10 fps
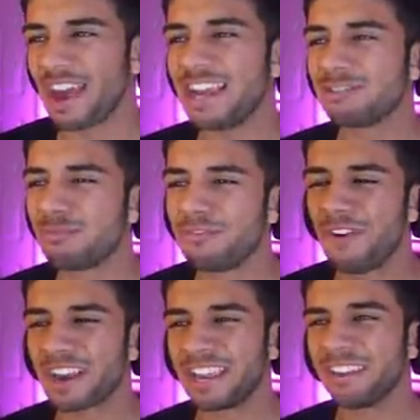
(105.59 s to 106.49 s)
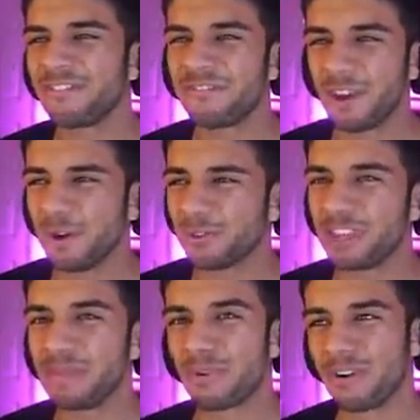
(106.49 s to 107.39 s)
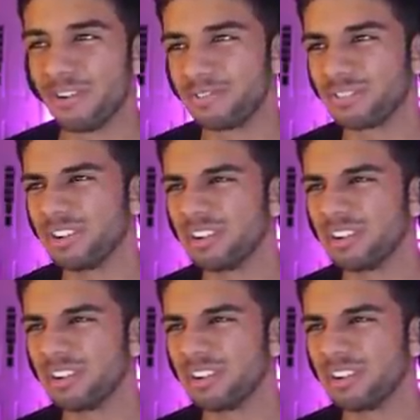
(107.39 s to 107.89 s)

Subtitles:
That is filthy, bruv.